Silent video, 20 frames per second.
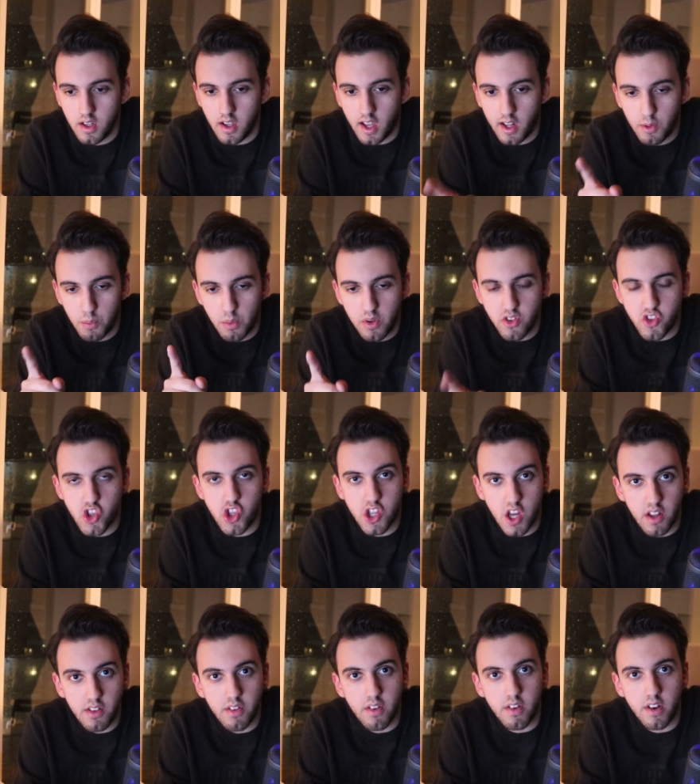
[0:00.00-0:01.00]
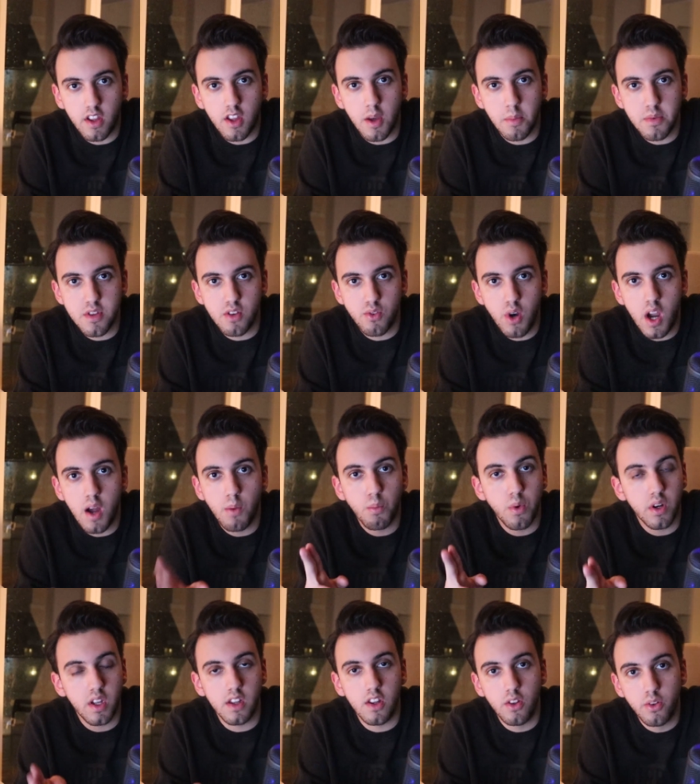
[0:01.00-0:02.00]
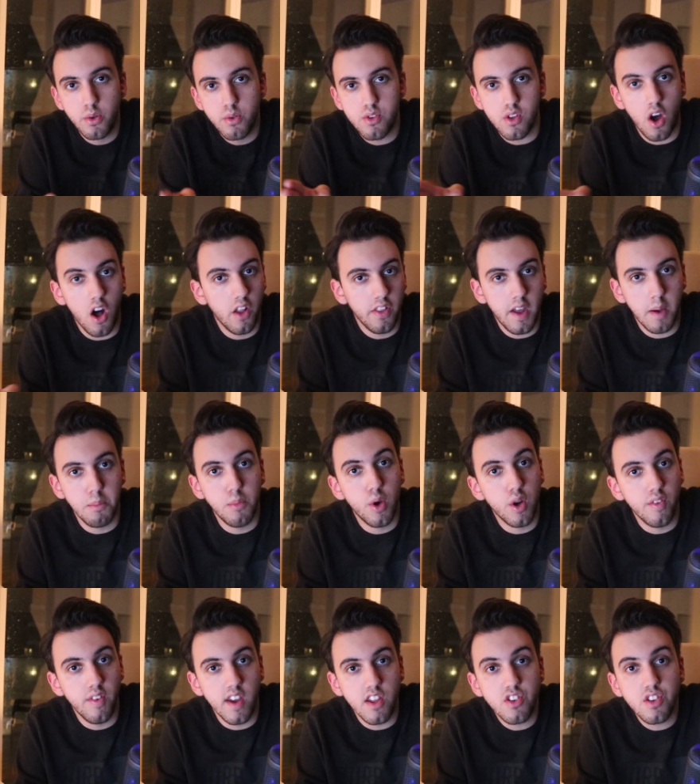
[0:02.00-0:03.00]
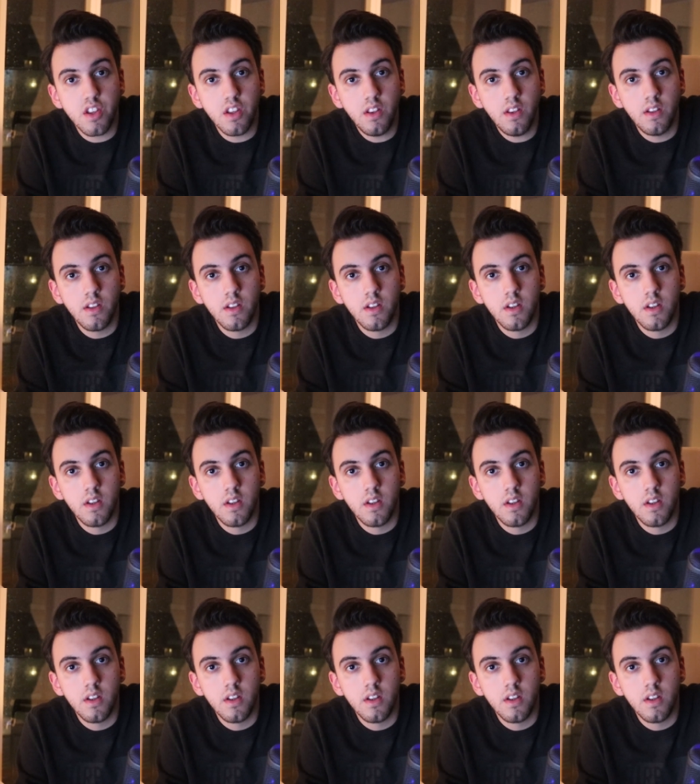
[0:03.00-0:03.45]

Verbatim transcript: and then once January comes around we're gonna lose all that motivation?